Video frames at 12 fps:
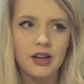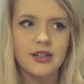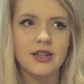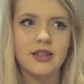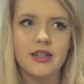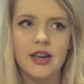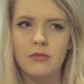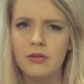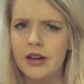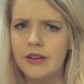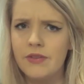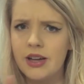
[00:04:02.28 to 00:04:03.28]
like to stick
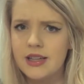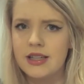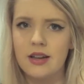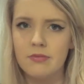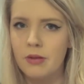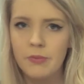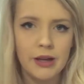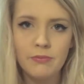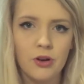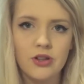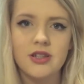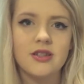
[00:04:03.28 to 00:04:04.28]
my fingers in like my paint
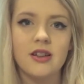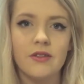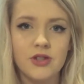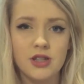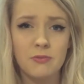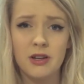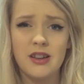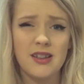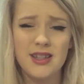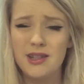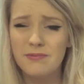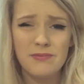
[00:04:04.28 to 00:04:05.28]
pots and stuff, just
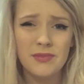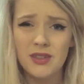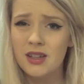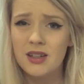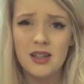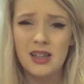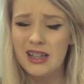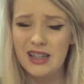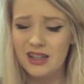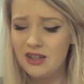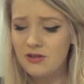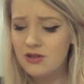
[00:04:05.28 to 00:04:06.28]
because
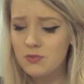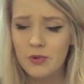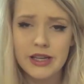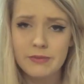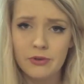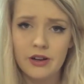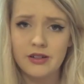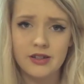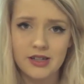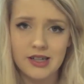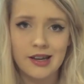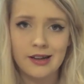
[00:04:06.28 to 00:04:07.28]
you just waste product
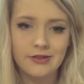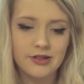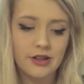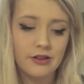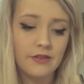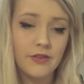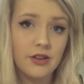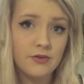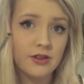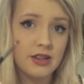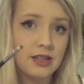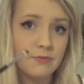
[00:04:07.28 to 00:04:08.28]
into your nails. So if you
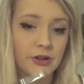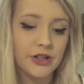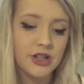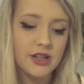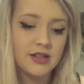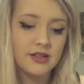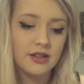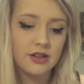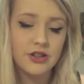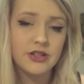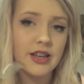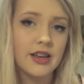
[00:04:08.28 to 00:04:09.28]
use one of these brushes,
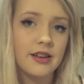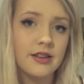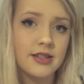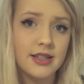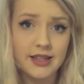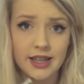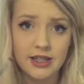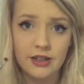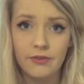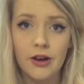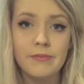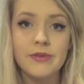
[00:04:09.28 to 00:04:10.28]
because they're
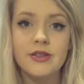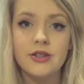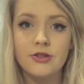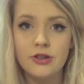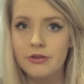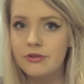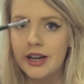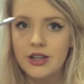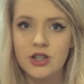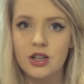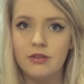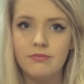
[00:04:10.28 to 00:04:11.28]
synthetic fibres, you don't
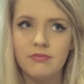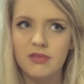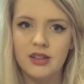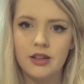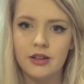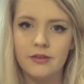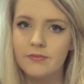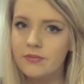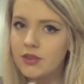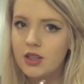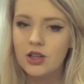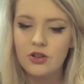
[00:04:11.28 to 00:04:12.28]
actually, you know,
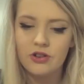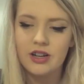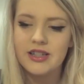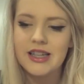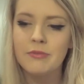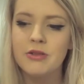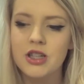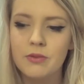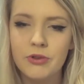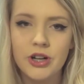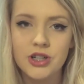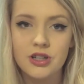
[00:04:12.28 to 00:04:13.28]
you're not going to damage the
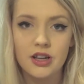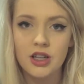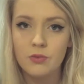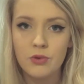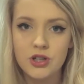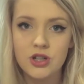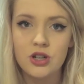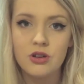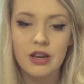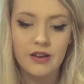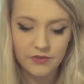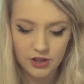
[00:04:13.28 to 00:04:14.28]
brushes like you would
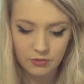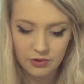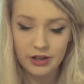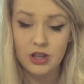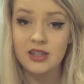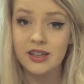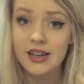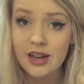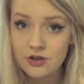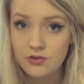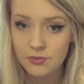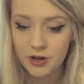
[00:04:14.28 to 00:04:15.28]
do if you were using a
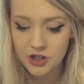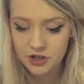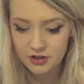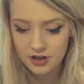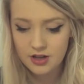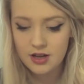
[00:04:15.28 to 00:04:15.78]
natural brush,